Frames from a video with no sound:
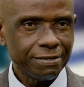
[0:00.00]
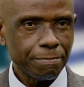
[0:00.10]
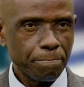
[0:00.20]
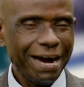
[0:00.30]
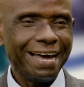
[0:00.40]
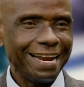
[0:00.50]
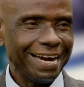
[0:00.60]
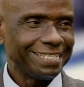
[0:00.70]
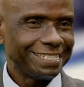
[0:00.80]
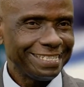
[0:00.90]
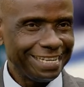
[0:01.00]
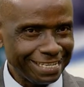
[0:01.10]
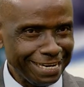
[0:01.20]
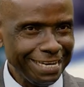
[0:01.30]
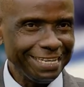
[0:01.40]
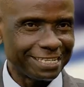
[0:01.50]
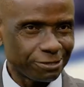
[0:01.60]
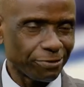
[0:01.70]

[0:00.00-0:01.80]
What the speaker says: by and large, there's a need to